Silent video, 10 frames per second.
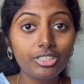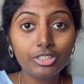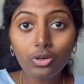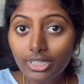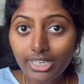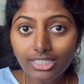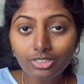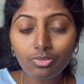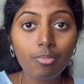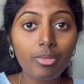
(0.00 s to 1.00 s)
No
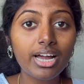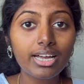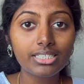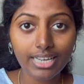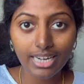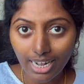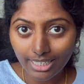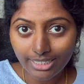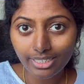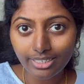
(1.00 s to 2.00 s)
transformer is an
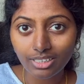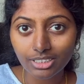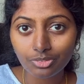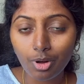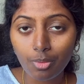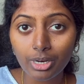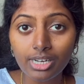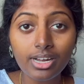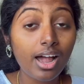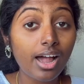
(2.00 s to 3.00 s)
ideal transformer
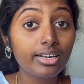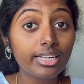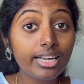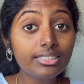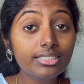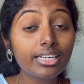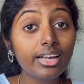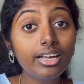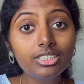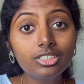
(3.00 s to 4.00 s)
and hence
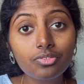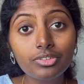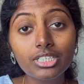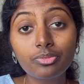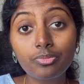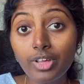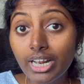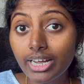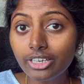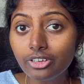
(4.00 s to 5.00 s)
each will
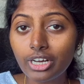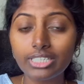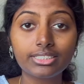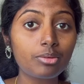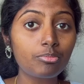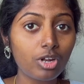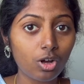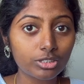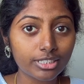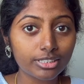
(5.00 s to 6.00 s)
incur some
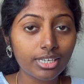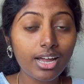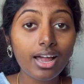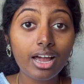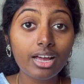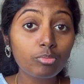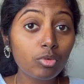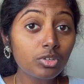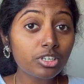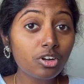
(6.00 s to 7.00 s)
losses and
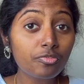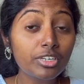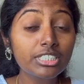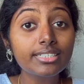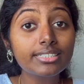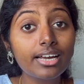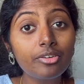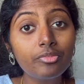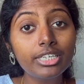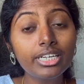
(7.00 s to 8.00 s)
most of which gets
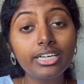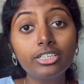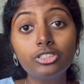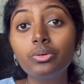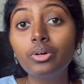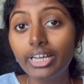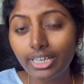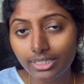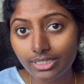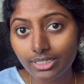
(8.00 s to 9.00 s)
converted into
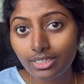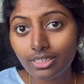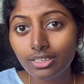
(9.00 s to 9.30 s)
heat.